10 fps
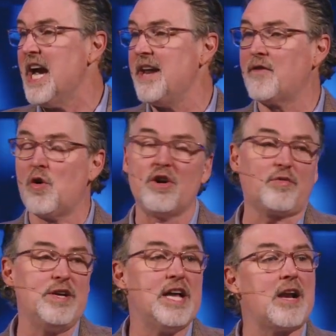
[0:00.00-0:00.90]
And of
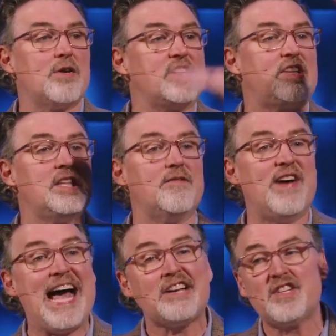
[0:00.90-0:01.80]
course, we not only see the
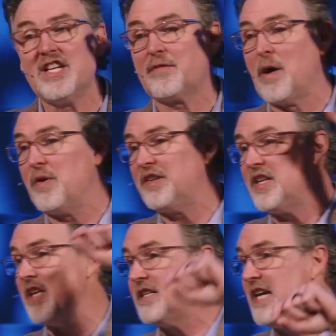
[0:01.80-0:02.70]
vastness, but we
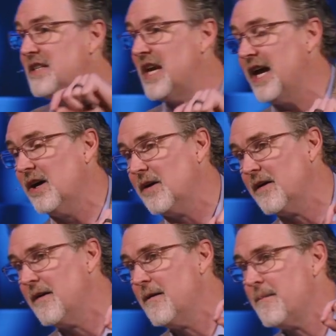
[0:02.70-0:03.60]
see the detail.